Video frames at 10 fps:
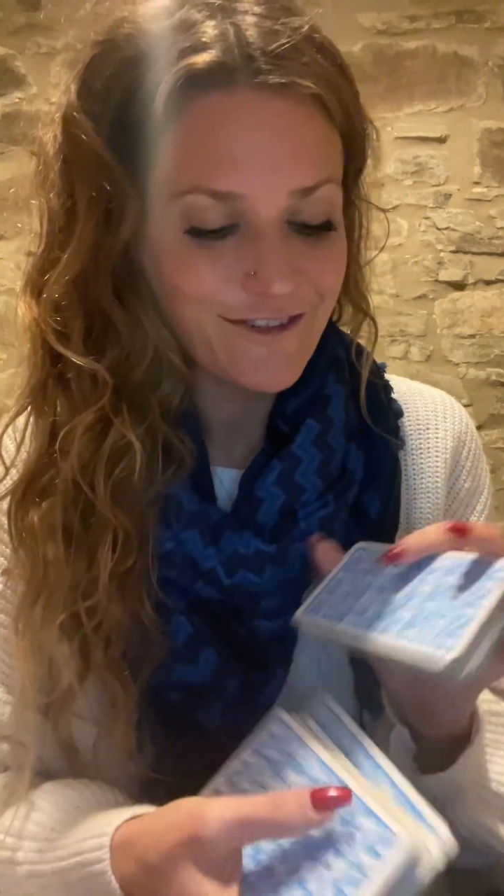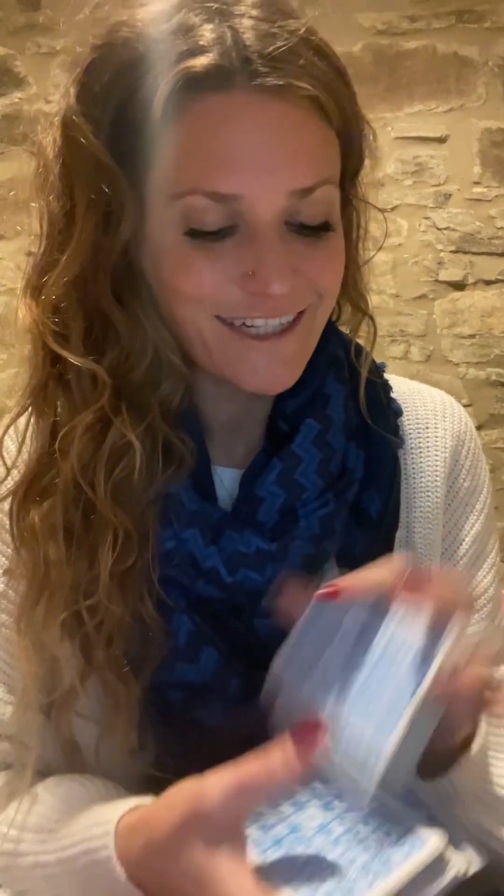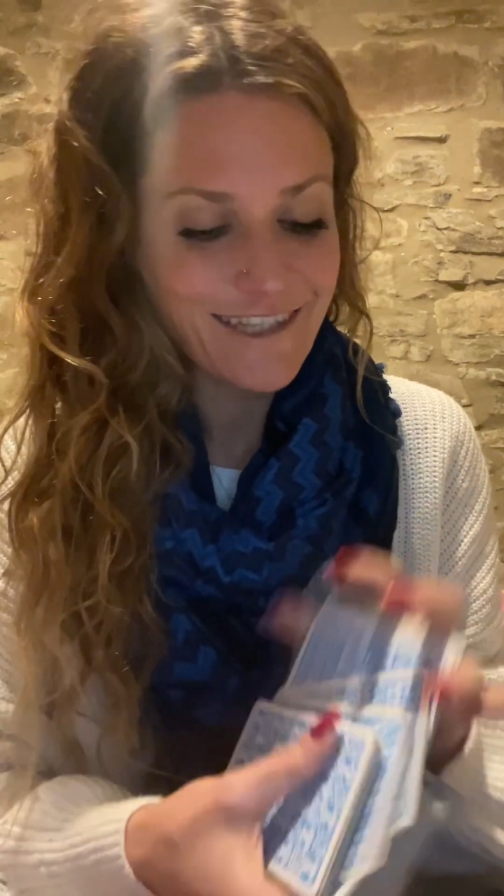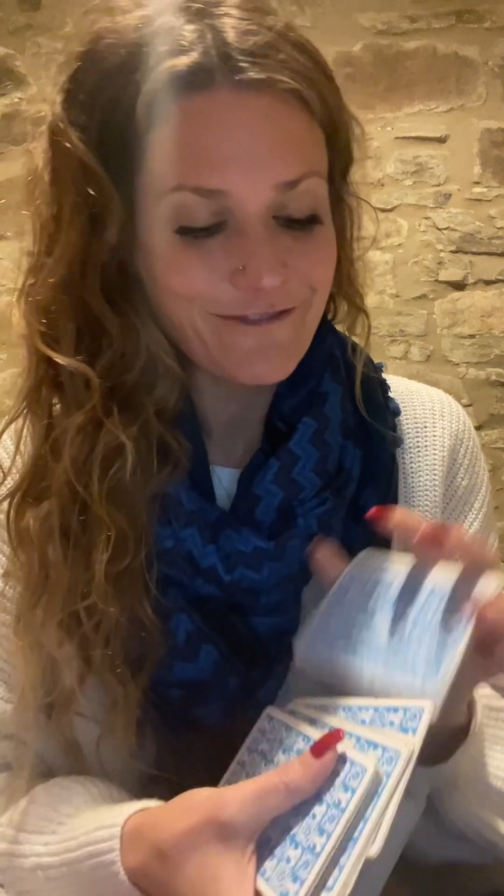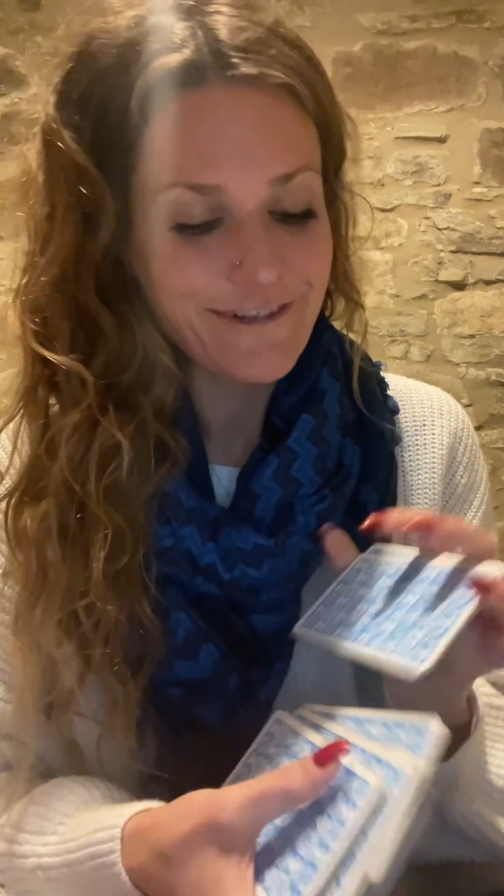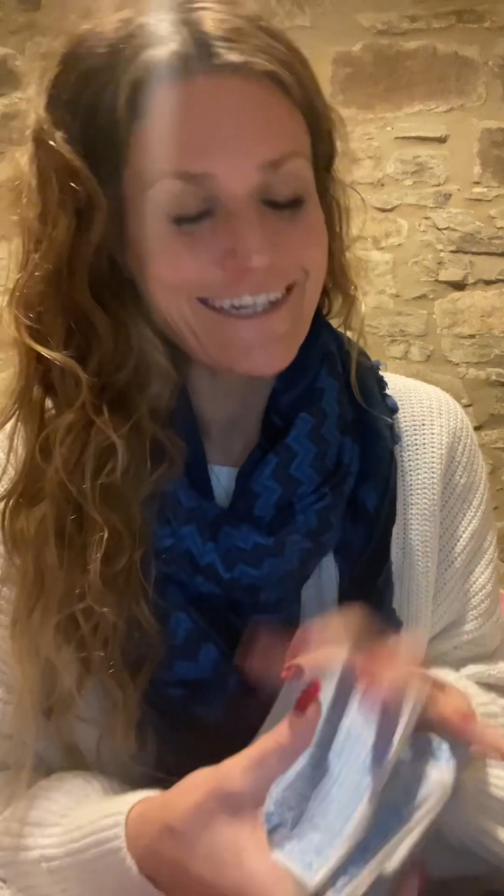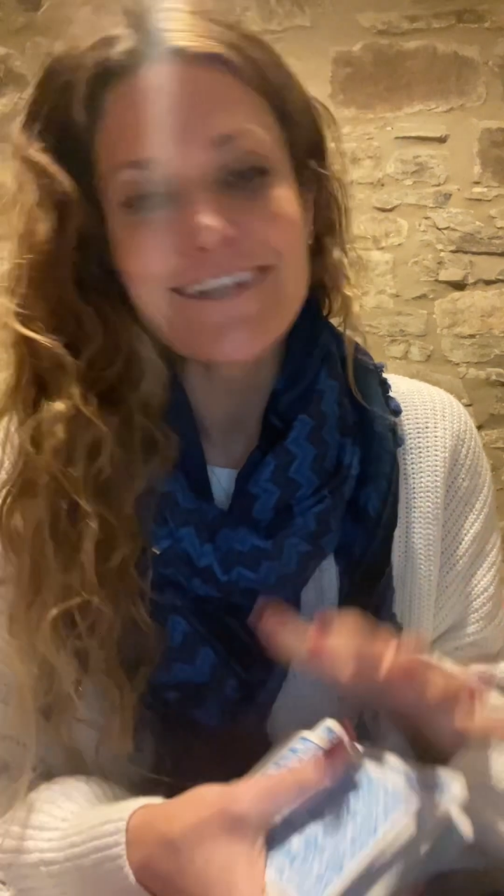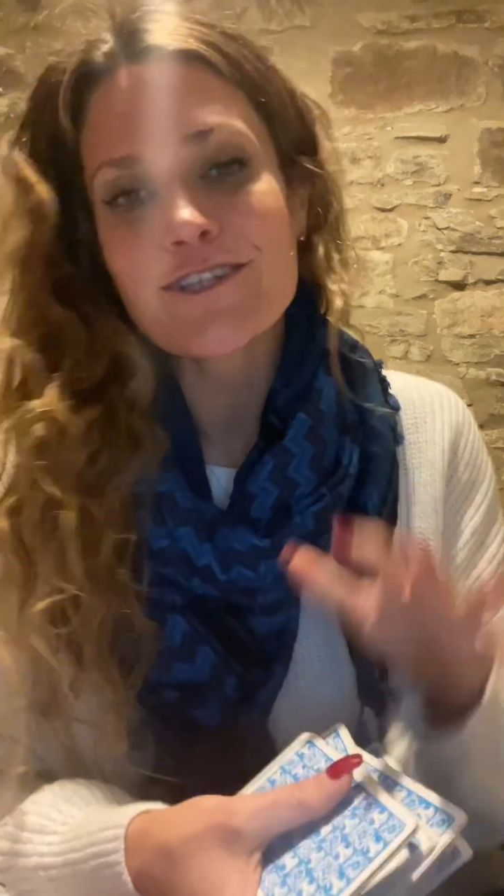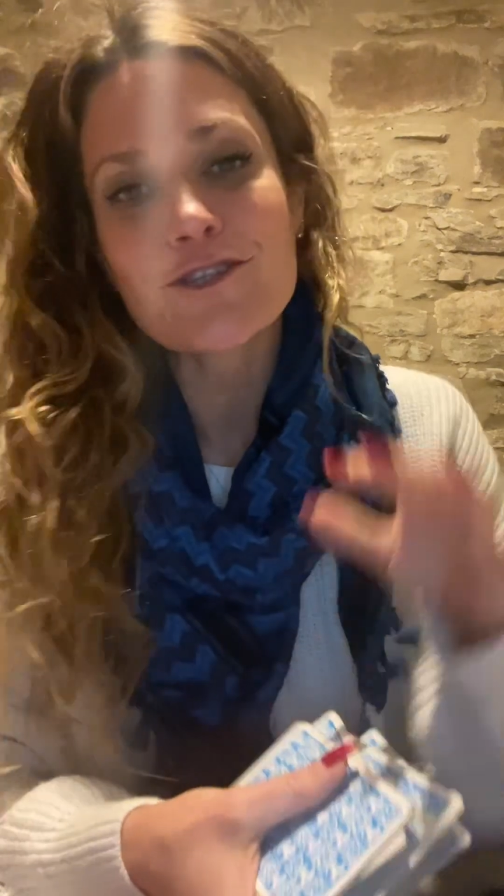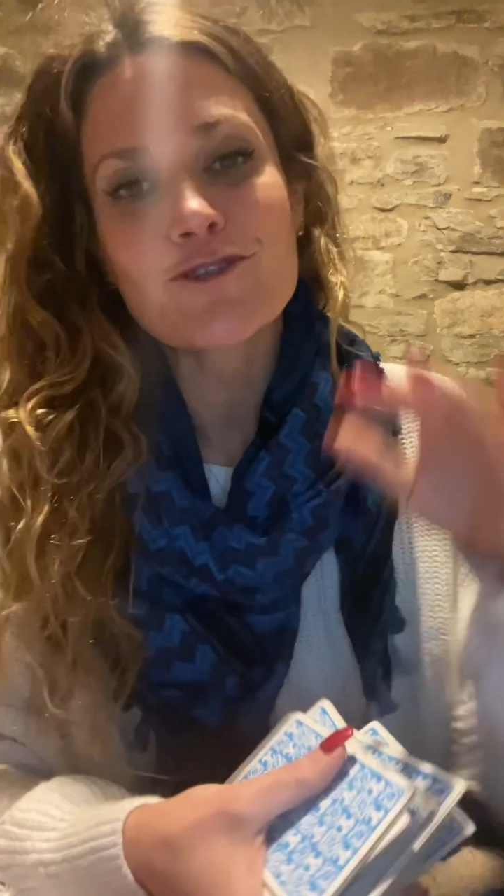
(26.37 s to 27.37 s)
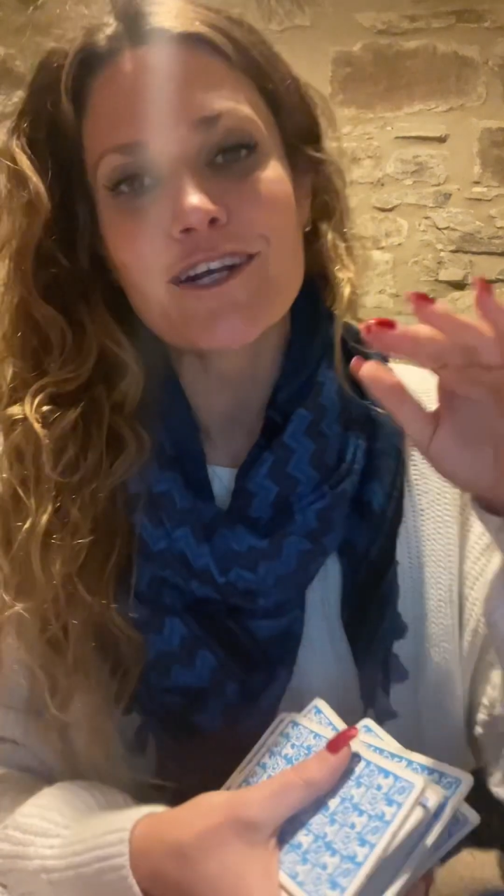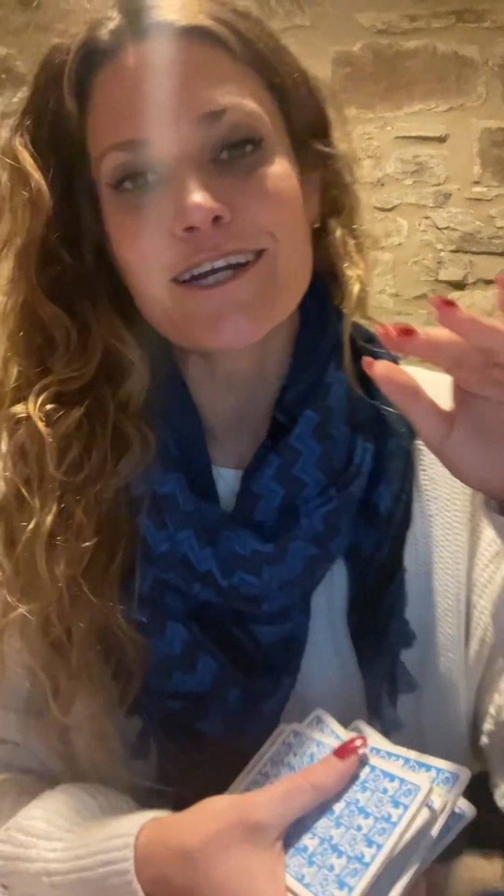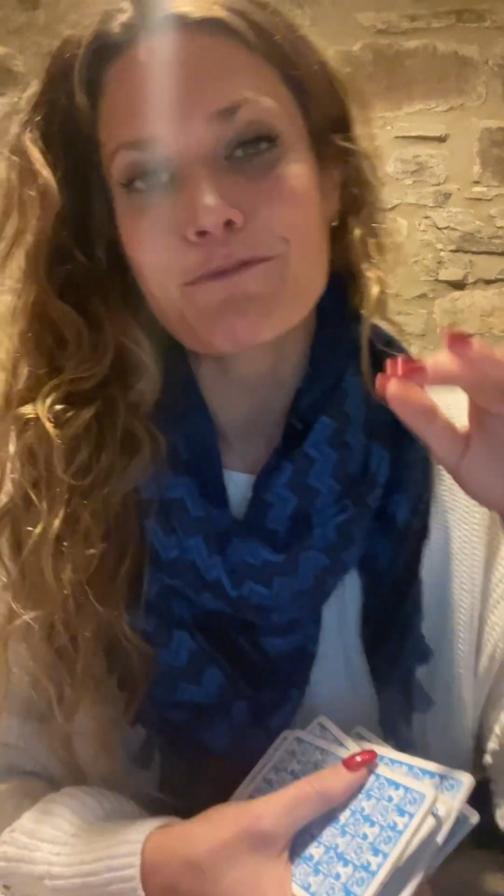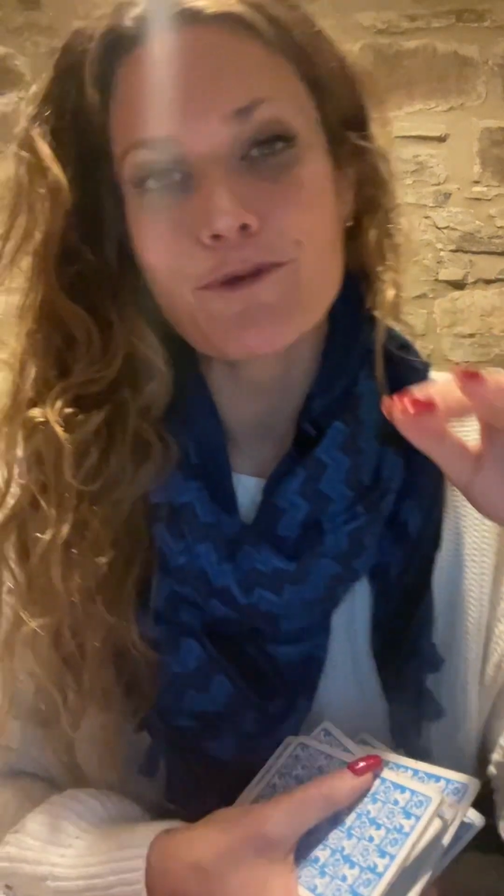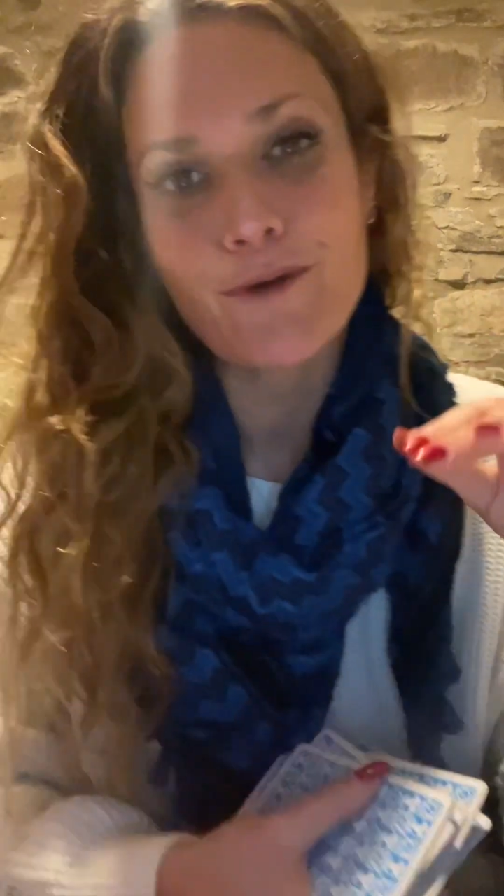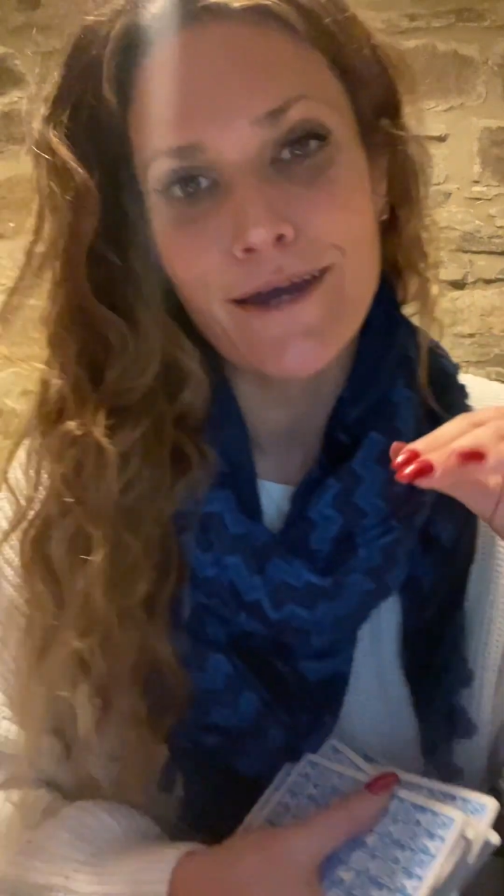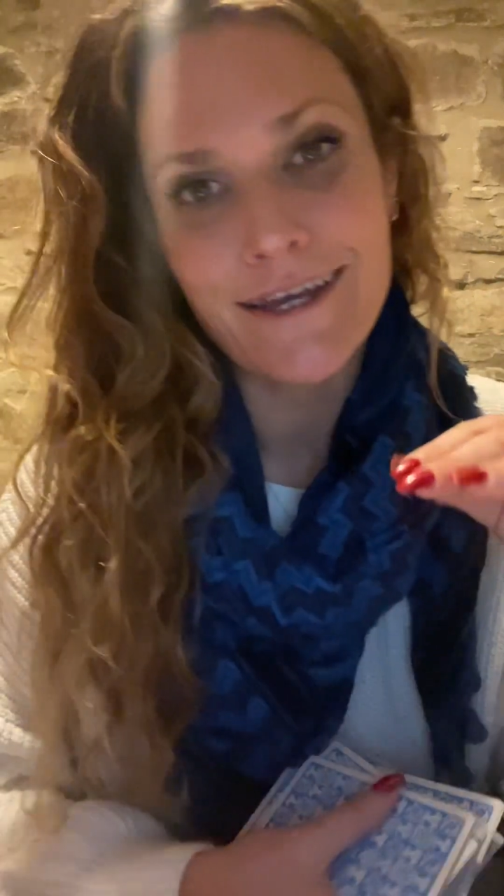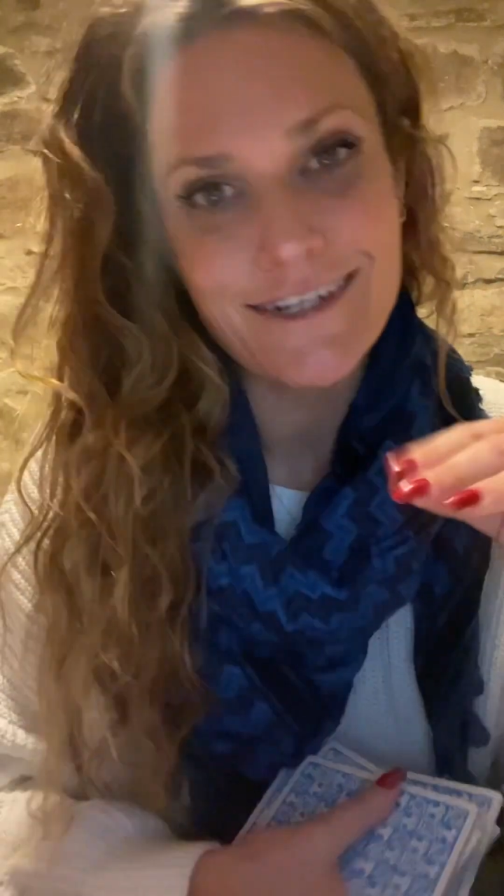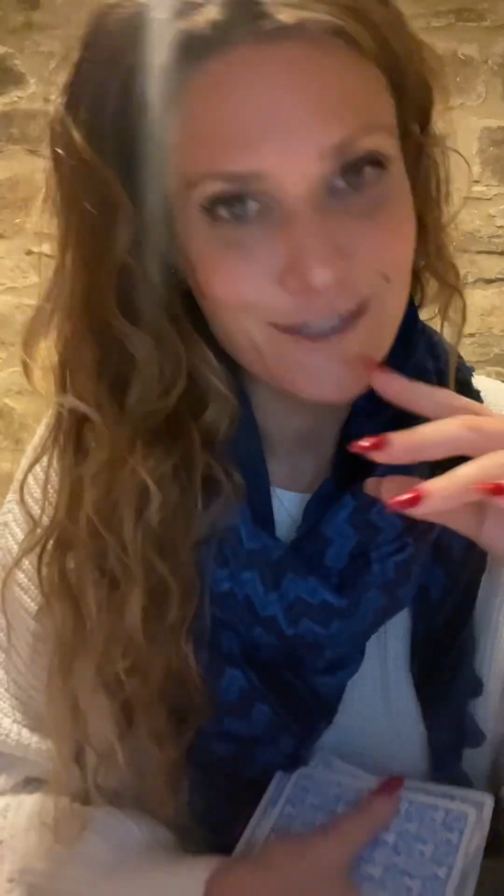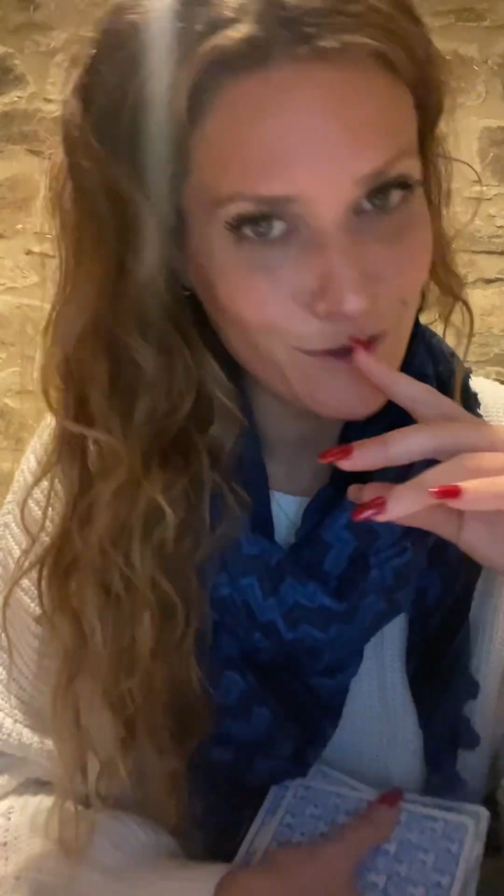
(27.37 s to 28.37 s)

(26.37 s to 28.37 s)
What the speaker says: daily reading straight up, you guys.